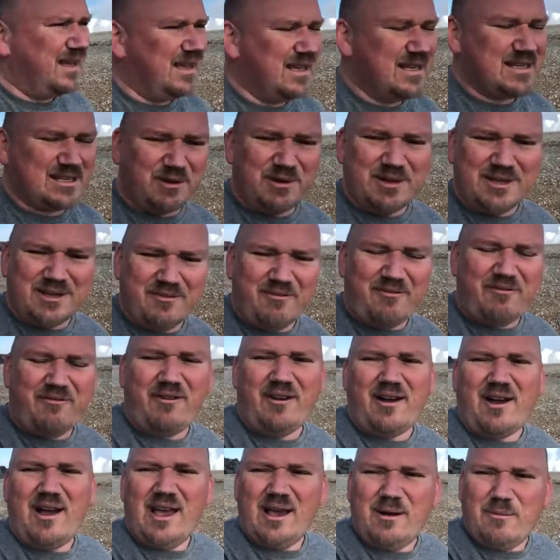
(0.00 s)
so I can
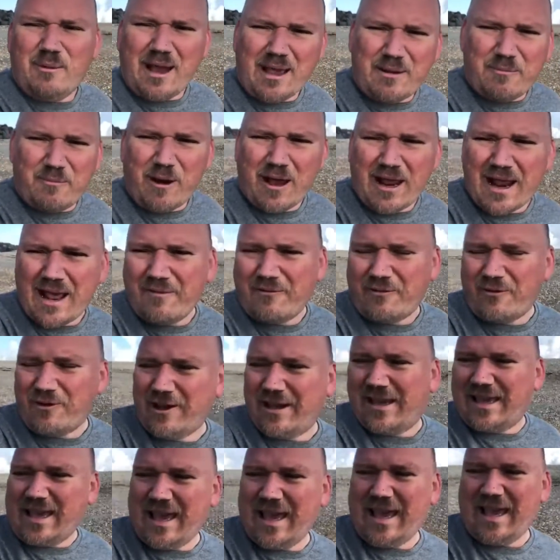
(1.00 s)
fly away wherever I
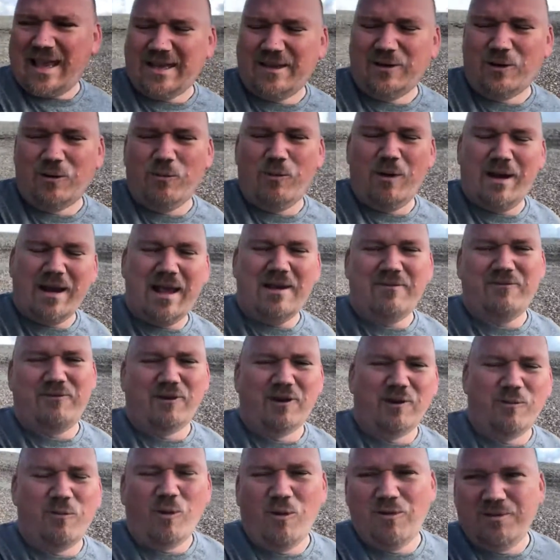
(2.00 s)
can or whenever
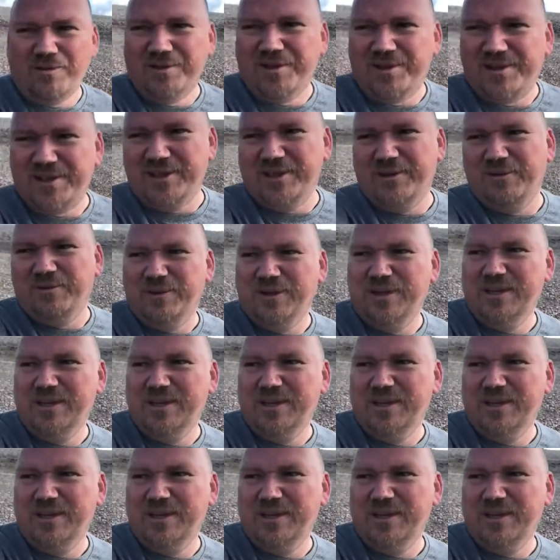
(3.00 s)
I want to.